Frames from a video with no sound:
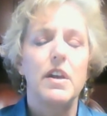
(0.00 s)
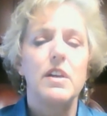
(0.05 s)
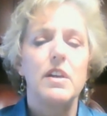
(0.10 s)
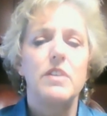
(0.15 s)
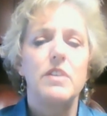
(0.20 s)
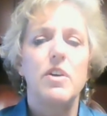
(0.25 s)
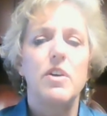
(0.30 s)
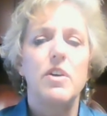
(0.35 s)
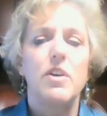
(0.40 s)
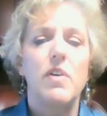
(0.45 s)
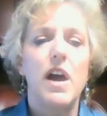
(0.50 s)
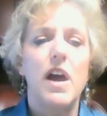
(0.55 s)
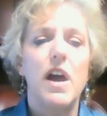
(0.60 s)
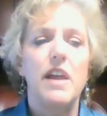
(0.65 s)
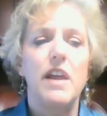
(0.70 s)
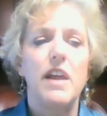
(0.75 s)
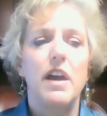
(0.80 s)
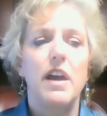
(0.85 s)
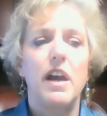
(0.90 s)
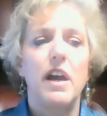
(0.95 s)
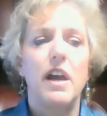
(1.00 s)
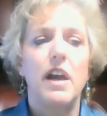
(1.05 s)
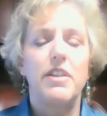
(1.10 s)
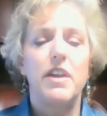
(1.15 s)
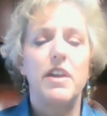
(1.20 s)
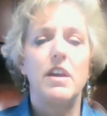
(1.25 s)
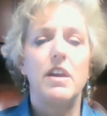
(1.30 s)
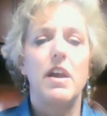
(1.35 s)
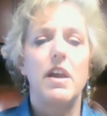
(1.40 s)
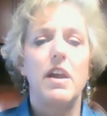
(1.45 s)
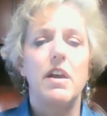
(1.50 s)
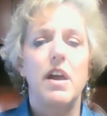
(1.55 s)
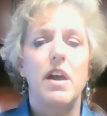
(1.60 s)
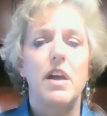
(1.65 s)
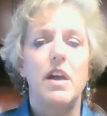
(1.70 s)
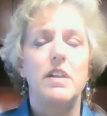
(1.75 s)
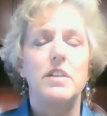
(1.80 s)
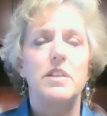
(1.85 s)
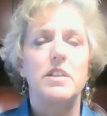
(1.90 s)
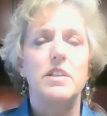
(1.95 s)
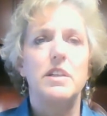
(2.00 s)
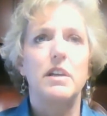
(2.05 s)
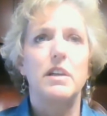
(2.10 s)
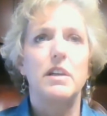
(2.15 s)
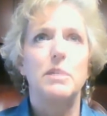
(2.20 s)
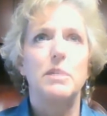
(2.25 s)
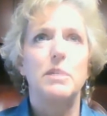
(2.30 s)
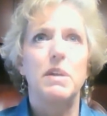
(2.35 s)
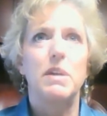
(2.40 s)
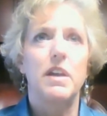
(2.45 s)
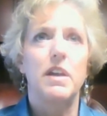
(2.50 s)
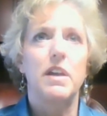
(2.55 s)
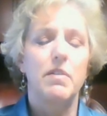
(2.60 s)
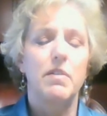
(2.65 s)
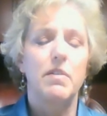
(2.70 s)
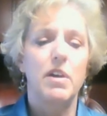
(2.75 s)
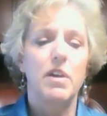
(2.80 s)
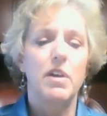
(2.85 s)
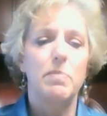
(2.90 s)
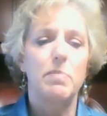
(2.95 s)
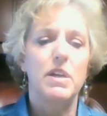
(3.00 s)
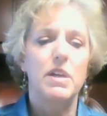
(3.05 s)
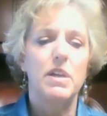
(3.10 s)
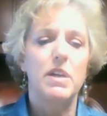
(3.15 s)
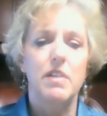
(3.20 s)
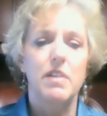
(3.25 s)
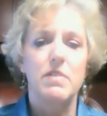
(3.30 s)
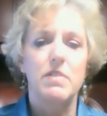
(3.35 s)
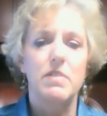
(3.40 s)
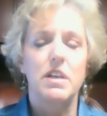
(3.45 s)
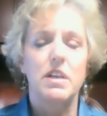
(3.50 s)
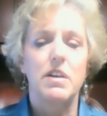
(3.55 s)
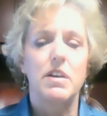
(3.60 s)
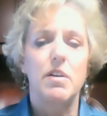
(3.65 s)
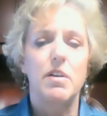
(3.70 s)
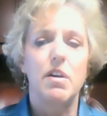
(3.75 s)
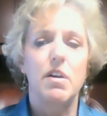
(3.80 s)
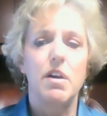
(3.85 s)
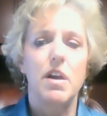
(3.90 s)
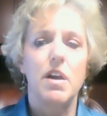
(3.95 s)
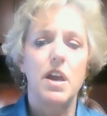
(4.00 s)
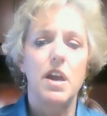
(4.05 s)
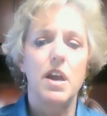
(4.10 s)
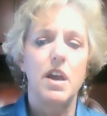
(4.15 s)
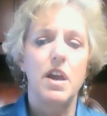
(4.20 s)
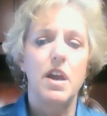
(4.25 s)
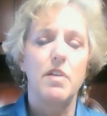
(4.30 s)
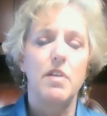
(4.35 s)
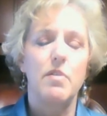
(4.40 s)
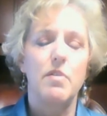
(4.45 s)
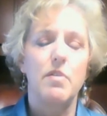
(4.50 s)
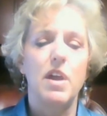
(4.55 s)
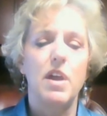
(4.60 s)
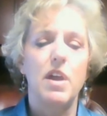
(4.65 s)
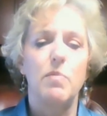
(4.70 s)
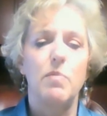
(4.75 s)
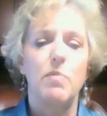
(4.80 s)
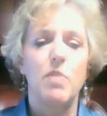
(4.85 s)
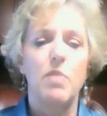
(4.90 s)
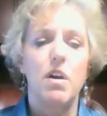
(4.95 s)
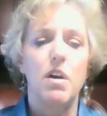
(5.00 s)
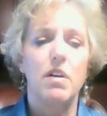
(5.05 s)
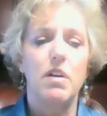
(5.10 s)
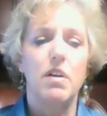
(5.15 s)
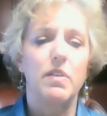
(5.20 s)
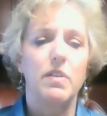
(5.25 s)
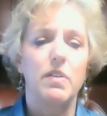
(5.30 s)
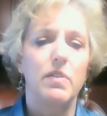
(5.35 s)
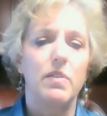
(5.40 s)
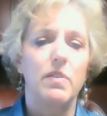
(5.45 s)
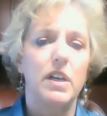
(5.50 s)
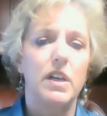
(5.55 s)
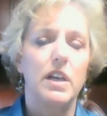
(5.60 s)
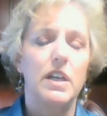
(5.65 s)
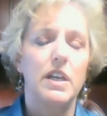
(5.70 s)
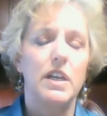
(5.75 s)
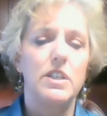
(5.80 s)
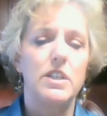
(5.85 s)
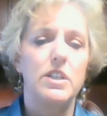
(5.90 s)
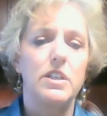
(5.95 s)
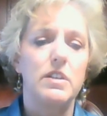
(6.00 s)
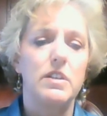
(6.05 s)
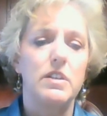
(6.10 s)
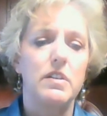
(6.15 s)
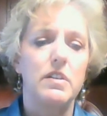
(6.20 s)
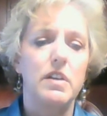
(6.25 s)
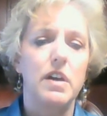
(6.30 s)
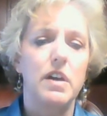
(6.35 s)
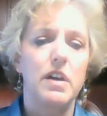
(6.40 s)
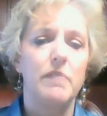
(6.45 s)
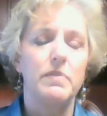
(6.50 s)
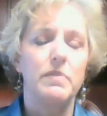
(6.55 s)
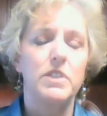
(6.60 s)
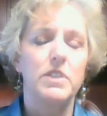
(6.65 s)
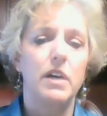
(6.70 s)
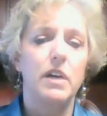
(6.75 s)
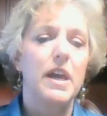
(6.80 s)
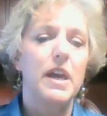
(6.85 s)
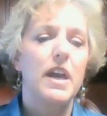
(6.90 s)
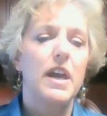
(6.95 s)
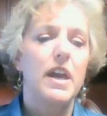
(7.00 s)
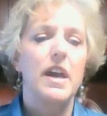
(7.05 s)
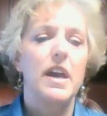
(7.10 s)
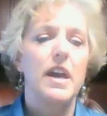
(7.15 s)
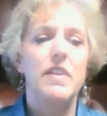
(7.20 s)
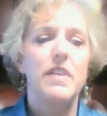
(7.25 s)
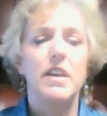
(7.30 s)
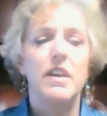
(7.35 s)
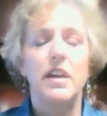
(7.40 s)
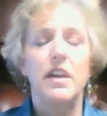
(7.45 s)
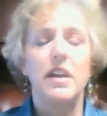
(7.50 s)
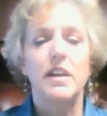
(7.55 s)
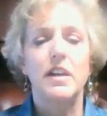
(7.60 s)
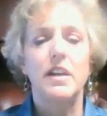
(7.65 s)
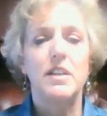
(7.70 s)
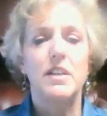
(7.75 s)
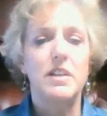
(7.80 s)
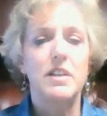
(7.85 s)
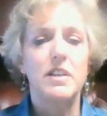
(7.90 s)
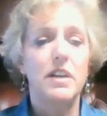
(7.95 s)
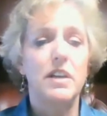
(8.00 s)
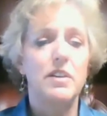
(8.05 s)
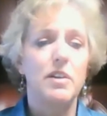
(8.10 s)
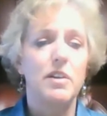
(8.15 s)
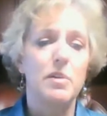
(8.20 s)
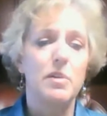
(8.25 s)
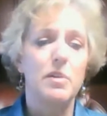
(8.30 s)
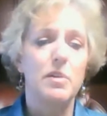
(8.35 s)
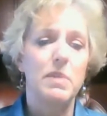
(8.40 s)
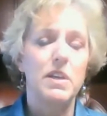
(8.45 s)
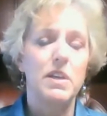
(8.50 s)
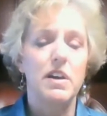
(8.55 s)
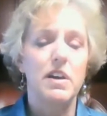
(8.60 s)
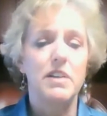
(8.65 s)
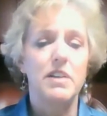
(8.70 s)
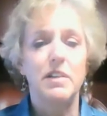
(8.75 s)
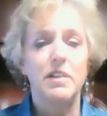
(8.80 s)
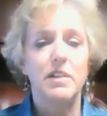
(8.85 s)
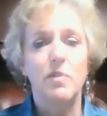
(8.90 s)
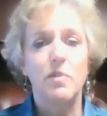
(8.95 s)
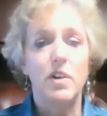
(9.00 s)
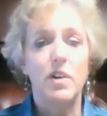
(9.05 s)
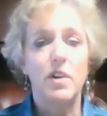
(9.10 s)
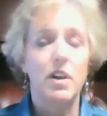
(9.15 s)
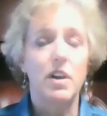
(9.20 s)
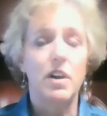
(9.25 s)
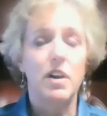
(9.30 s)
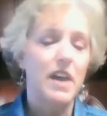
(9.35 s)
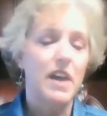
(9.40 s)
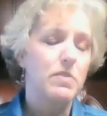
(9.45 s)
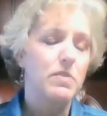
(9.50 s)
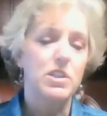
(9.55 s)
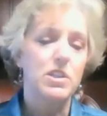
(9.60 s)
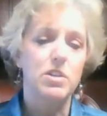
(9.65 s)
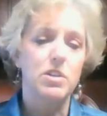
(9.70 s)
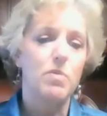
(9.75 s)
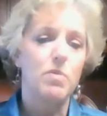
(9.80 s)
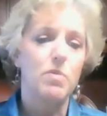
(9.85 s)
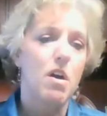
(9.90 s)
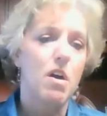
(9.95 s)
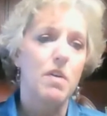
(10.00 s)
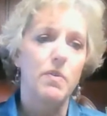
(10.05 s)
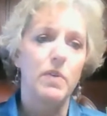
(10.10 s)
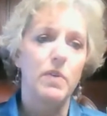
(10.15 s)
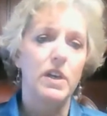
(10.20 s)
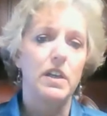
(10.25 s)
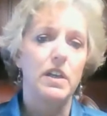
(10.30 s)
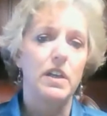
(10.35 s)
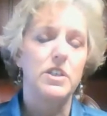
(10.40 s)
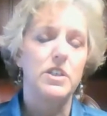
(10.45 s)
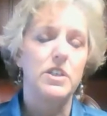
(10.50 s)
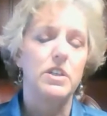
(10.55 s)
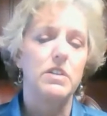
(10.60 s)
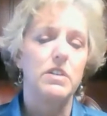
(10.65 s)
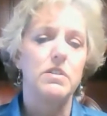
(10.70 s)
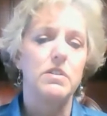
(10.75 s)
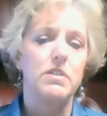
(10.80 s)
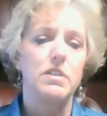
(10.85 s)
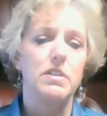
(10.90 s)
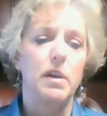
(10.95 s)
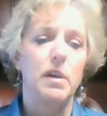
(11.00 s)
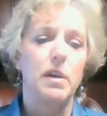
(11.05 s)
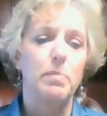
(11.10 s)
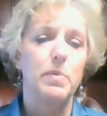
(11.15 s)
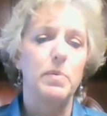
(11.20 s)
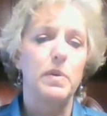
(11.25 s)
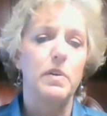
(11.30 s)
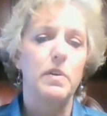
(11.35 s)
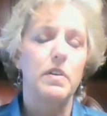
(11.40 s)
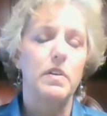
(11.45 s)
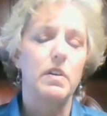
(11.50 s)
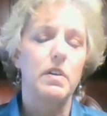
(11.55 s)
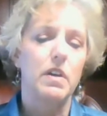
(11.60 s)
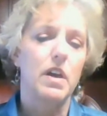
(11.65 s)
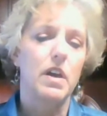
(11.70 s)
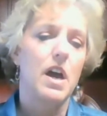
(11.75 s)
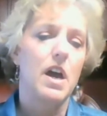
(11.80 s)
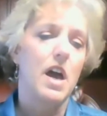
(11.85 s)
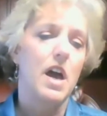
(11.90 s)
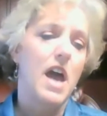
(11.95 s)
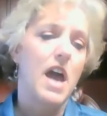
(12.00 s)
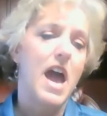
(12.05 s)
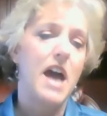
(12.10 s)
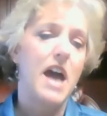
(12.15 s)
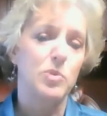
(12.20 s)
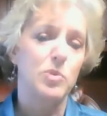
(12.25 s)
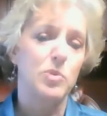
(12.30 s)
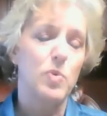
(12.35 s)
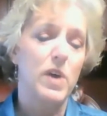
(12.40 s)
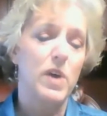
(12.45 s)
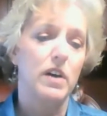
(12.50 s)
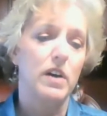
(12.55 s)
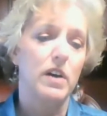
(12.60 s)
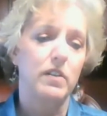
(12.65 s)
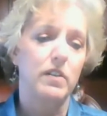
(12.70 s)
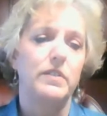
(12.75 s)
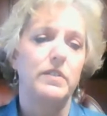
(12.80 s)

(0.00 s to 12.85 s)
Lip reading: So I think I got sick to begin with because I was in a wrong relationship, and then it continued because in work that was the wrong relationship as well.